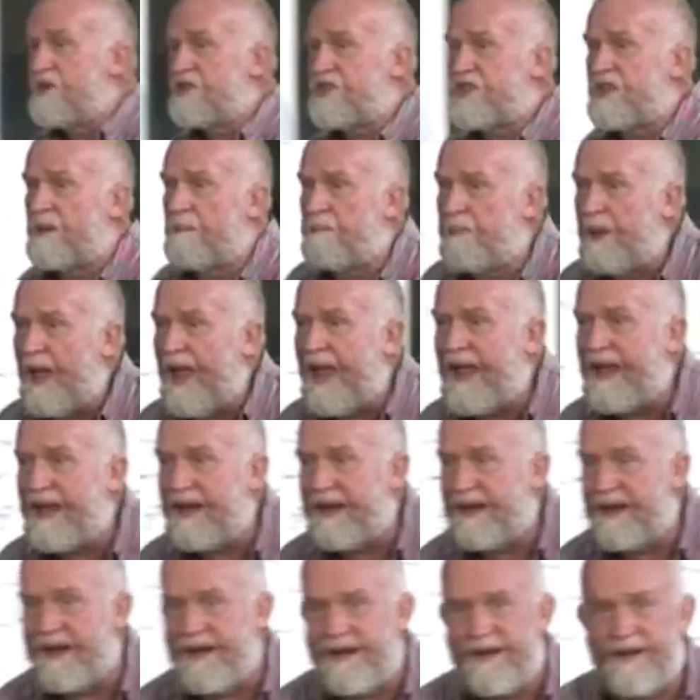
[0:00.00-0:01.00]
the
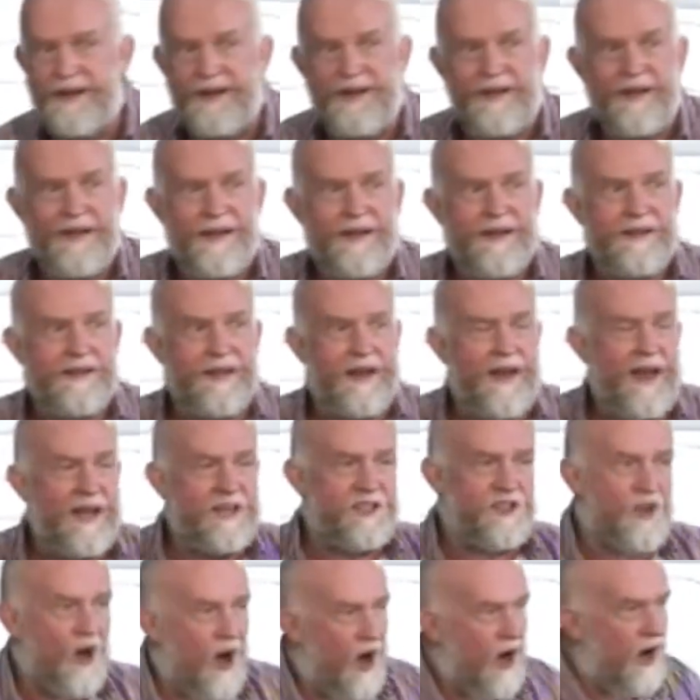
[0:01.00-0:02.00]
pain. The
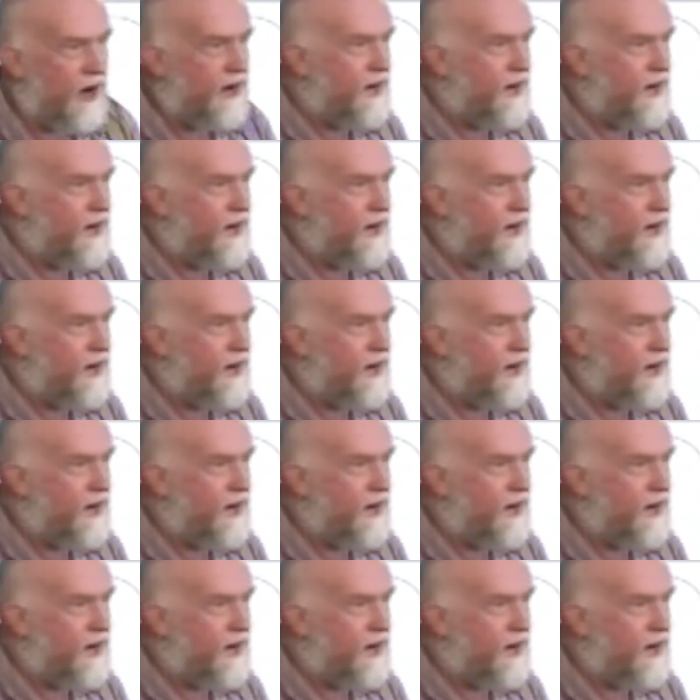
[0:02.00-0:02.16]
next R, he